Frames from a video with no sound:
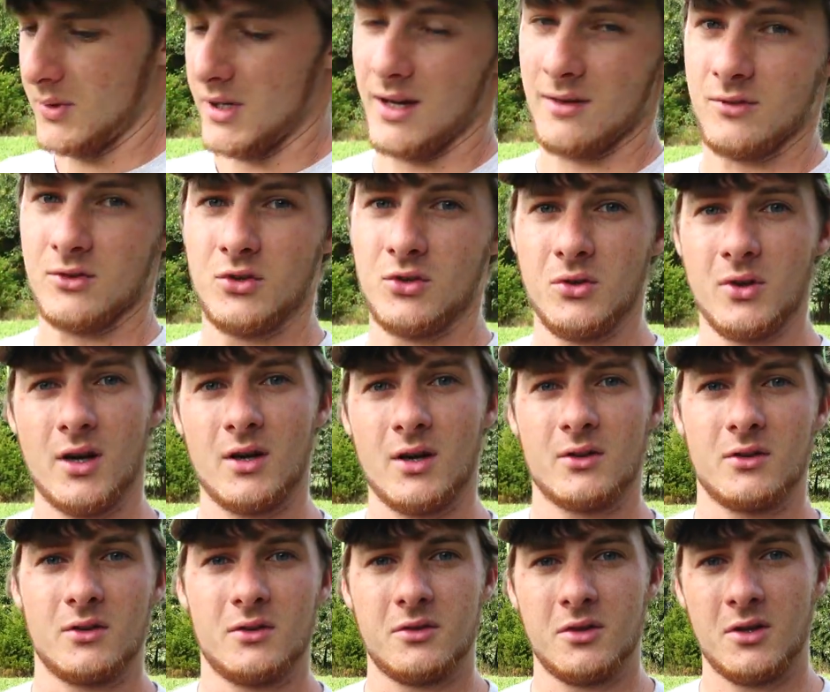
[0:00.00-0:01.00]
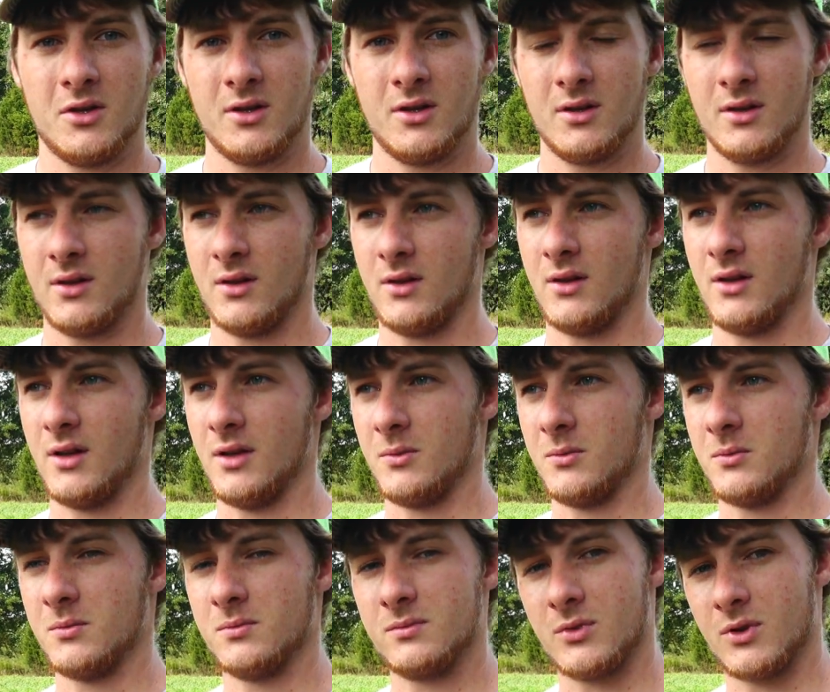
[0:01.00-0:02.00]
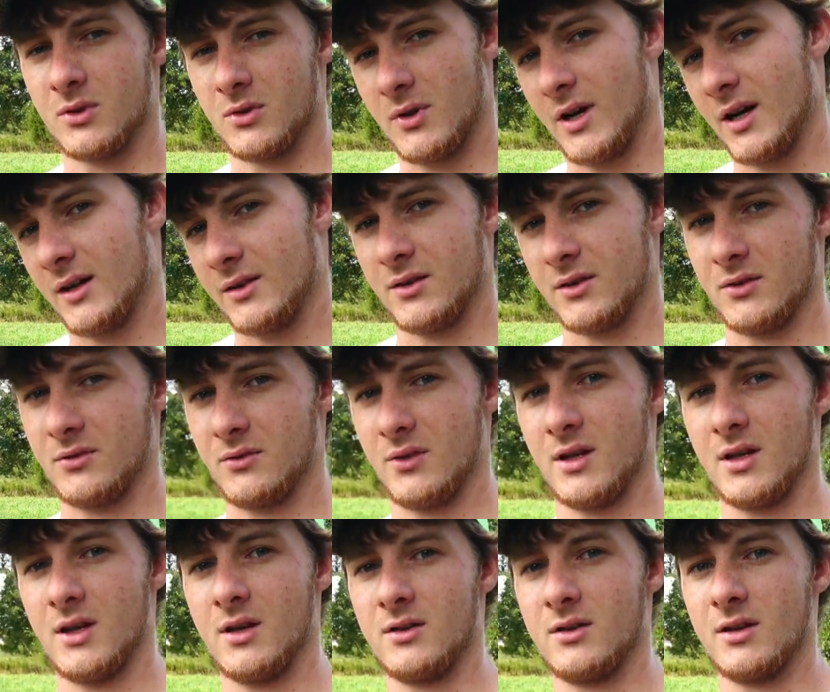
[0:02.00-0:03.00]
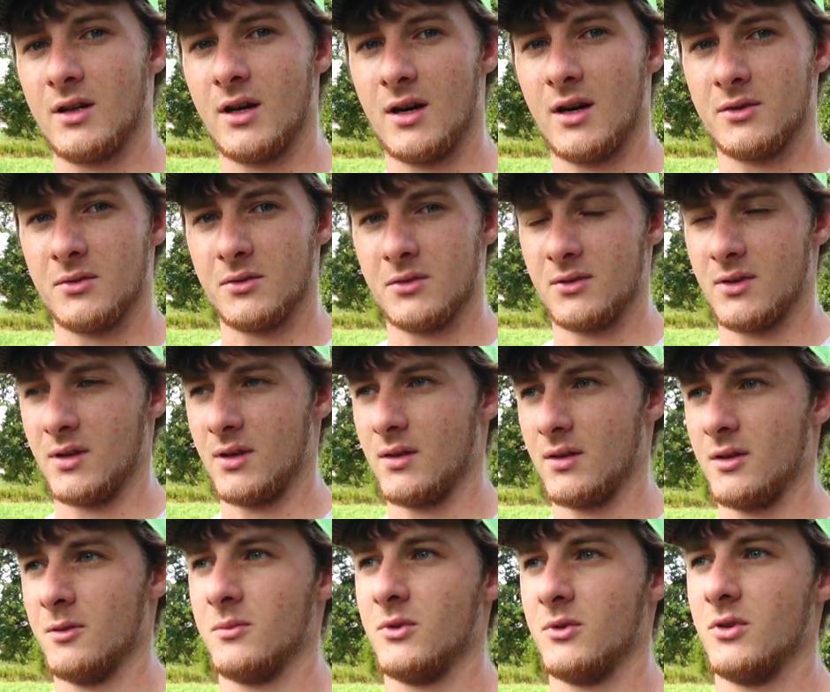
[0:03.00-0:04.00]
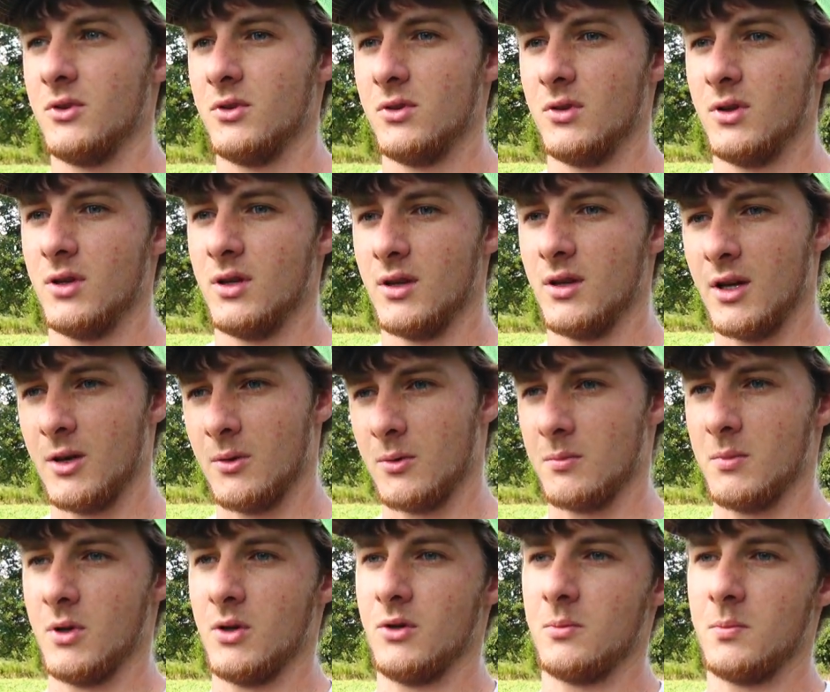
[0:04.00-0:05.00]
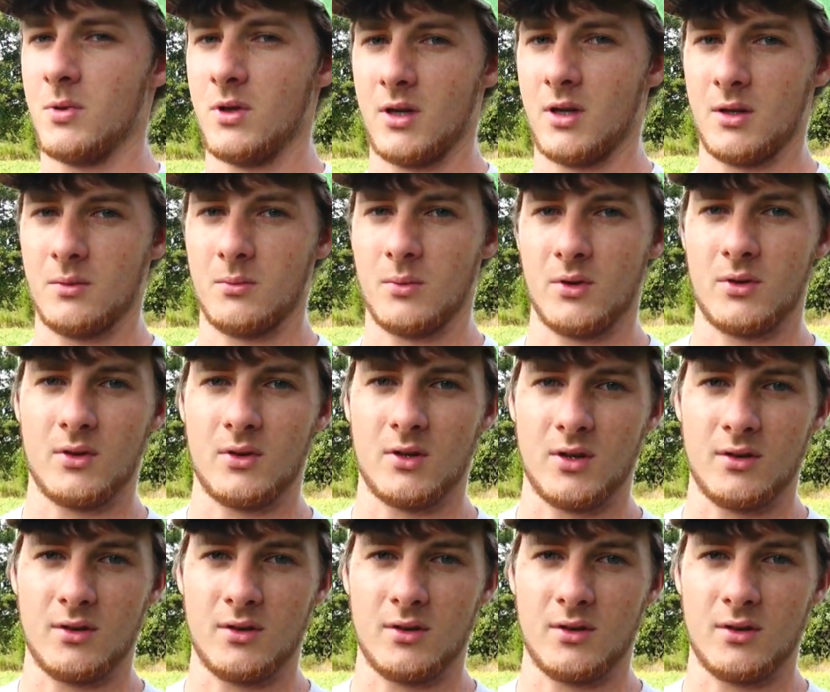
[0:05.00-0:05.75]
we have 2 others that throughout this video you guys will see them too, and they were both planted with